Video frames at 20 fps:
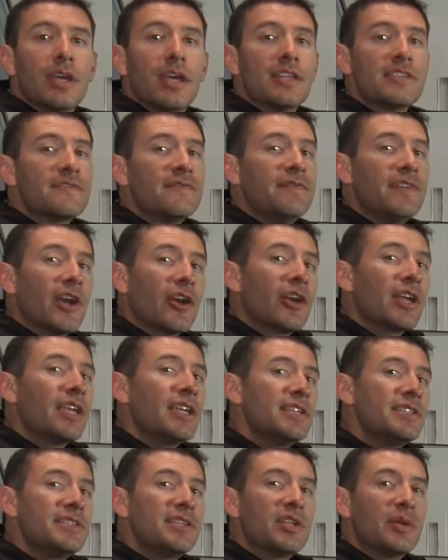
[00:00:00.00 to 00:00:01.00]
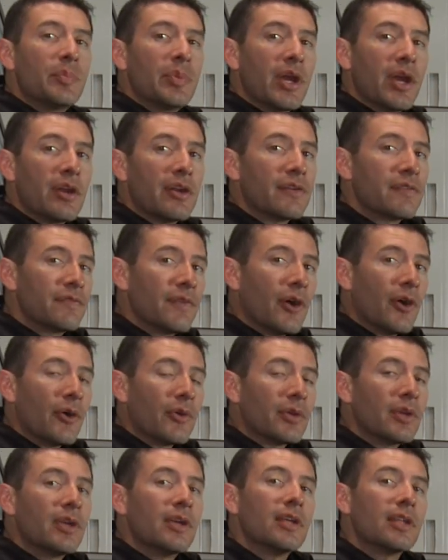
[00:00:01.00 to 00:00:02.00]
It's very easy to pair your
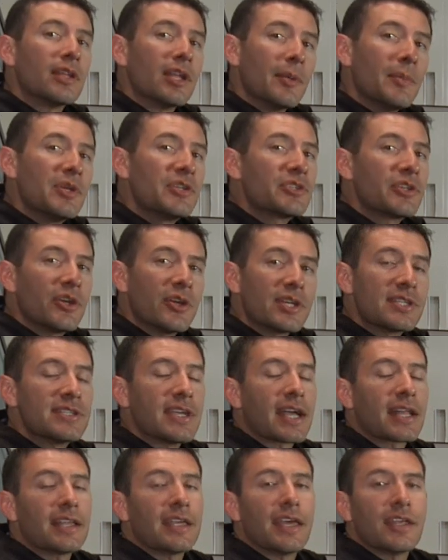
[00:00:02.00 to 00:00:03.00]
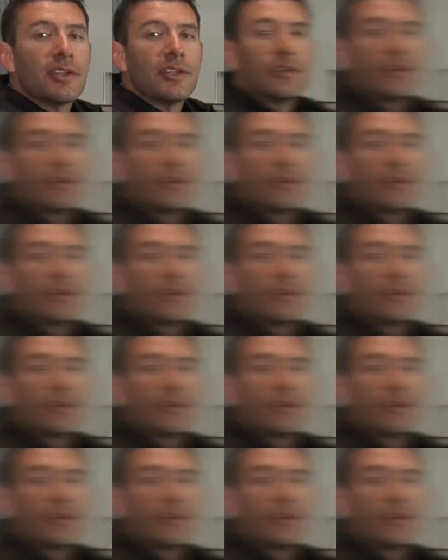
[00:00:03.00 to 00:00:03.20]
phone. Let me show you exactly how to